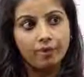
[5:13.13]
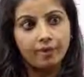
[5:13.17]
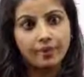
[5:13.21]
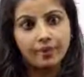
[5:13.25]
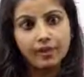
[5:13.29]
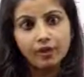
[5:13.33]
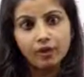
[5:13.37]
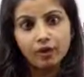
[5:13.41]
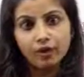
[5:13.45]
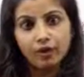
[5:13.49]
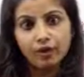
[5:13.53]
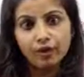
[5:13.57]

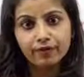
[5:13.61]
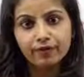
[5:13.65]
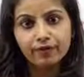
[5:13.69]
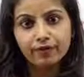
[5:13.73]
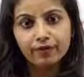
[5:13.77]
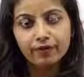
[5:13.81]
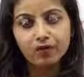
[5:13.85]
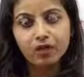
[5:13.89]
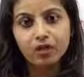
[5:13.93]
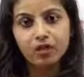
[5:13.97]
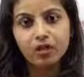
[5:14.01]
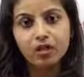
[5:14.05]

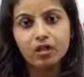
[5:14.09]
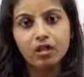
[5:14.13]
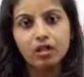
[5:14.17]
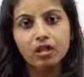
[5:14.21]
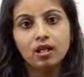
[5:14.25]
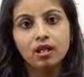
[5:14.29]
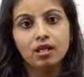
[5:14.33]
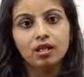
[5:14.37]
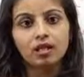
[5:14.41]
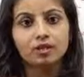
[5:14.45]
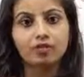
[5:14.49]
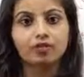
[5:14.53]
beautiful
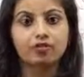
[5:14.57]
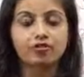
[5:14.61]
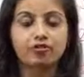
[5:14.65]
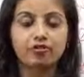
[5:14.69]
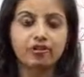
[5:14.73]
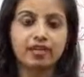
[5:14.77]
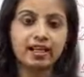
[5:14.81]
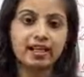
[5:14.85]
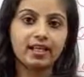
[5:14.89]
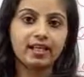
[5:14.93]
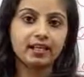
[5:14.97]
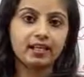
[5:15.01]

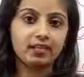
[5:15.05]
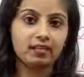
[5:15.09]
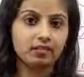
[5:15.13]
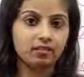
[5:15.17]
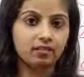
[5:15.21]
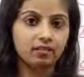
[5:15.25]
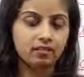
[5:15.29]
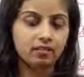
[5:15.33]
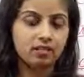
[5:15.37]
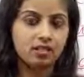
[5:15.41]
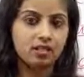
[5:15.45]
tree.